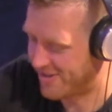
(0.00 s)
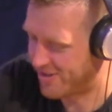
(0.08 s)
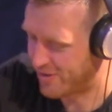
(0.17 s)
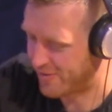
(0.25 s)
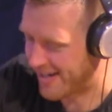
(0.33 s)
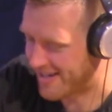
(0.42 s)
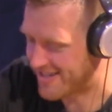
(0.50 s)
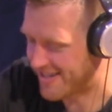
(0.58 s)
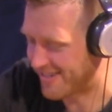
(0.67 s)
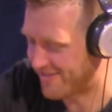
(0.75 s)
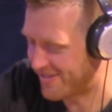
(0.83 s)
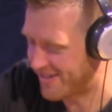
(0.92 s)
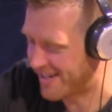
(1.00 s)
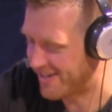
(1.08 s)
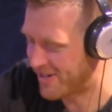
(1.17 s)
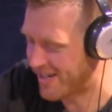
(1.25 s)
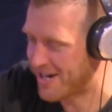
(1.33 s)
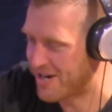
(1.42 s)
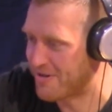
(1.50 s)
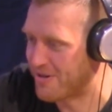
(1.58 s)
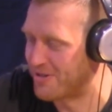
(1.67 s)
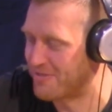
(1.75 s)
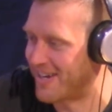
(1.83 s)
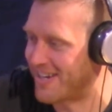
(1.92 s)
Love Ainsley. What a hero.
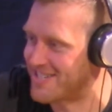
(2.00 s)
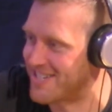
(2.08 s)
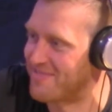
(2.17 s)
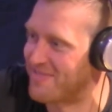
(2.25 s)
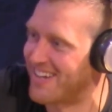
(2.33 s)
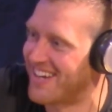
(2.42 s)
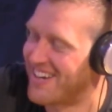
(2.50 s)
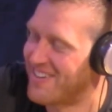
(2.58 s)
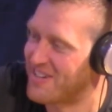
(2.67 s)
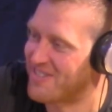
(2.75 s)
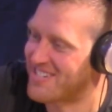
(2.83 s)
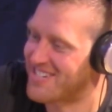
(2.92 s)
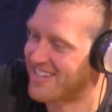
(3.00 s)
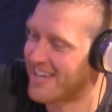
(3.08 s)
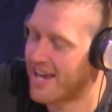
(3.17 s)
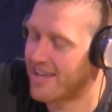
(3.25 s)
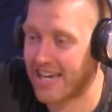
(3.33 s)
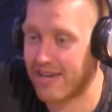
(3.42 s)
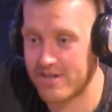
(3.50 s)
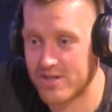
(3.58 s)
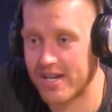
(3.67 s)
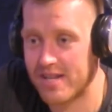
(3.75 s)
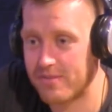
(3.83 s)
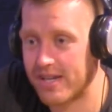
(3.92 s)
Love Ainsley. But it was, yeah, they gave me
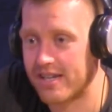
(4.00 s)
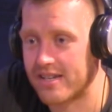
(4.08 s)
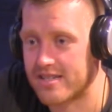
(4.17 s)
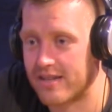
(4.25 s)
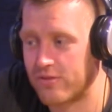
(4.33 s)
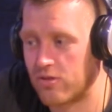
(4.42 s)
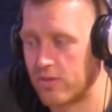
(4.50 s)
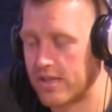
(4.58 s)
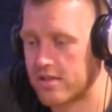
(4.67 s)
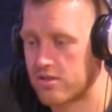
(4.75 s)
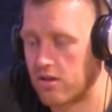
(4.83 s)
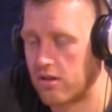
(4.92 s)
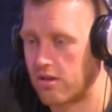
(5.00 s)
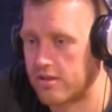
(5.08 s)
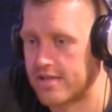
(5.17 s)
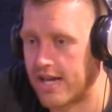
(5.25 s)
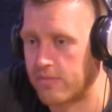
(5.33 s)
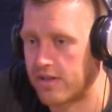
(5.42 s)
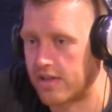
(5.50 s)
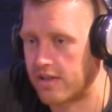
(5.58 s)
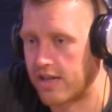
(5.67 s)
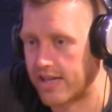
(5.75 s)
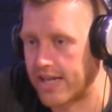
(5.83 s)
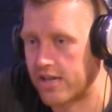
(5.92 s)
20 minutes. And I thought, well, that's not a lot of time
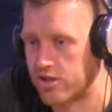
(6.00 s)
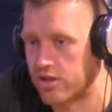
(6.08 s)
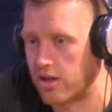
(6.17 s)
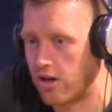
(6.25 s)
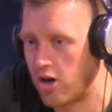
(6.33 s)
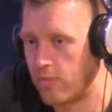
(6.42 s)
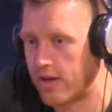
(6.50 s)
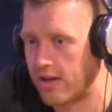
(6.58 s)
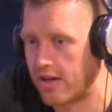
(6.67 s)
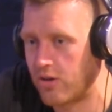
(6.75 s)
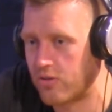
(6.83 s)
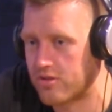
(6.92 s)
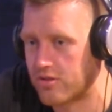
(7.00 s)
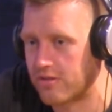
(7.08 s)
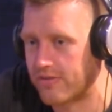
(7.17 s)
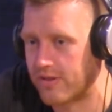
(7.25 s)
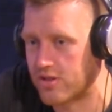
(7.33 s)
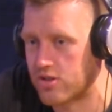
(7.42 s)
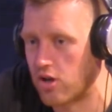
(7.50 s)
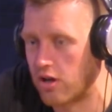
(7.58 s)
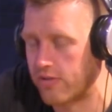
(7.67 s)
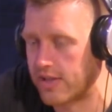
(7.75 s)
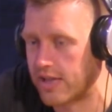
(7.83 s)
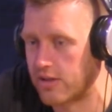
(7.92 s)
in a kitchen at home, let alone sort of on a stove. If
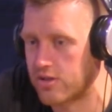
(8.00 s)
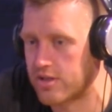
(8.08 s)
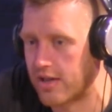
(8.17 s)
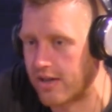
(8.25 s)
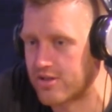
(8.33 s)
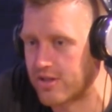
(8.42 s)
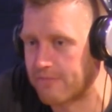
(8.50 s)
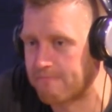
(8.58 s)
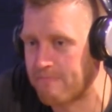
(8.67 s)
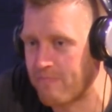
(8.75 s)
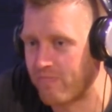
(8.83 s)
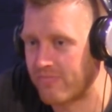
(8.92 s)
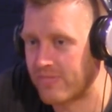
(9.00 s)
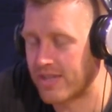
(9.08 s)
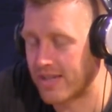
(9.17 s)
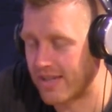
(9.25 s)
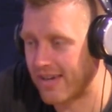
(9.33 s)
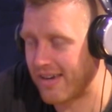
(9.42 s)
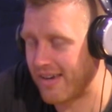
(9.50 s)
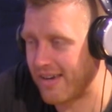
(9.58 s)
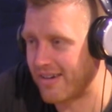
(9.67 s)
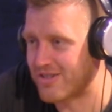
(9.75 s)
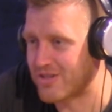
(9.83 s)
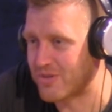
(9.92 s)
you want quality, it takes time. Yeah.
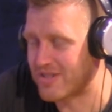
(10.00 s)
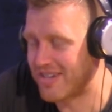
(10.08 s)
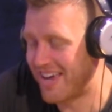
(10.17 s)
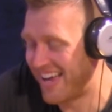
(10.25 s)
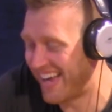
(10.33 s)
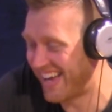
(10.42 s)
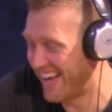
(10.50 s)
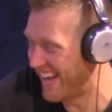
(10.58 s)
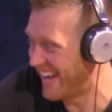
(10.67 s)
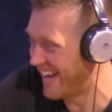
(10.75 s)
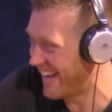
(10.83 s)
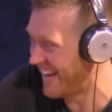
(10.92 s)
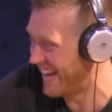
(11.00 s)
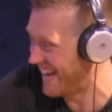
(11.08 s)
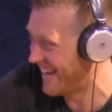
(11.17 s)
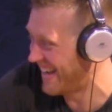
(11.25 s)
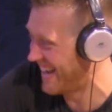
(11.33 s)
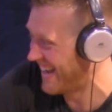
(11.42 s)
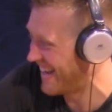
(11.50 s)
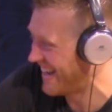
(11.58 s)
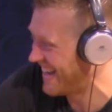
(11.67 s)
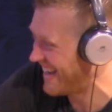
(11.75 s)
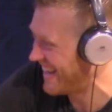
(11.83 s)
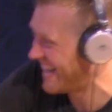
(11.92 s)
It's like a Jamie Oliver book. This dish
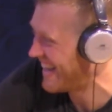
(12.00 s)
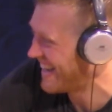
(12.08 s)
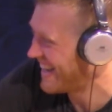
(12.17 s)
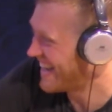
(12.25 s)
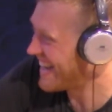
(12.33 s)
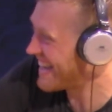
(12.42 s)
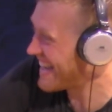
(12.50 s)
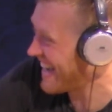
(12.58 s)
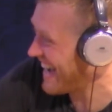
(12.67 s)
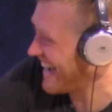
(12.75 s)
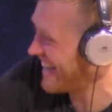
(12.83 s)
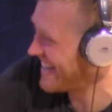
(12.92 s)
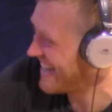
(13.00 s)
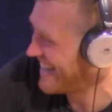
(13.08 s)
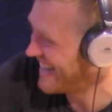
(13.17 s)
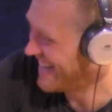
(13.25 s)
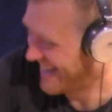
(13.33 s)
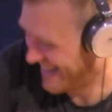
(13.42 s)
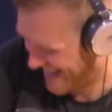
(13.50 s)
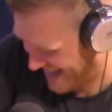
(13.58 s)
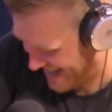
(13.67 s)
only takes 20 minutes. First, you need a